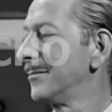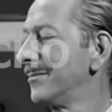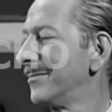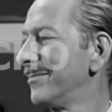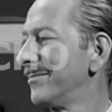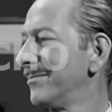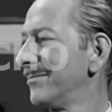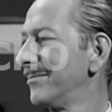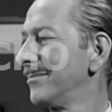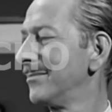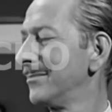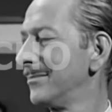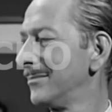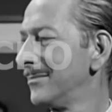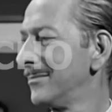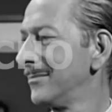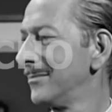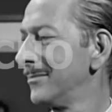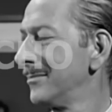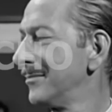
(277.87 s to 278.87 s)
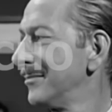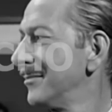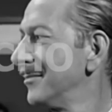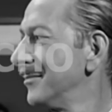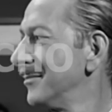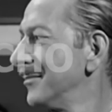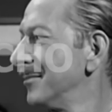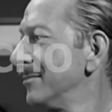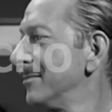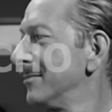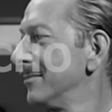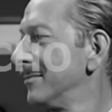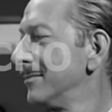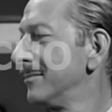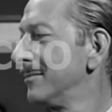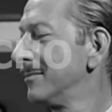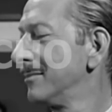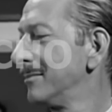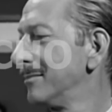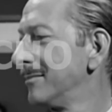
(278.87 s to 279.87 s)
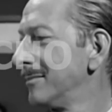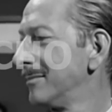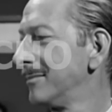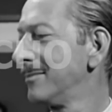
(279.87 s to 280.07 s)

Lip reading: The person shown says nothing.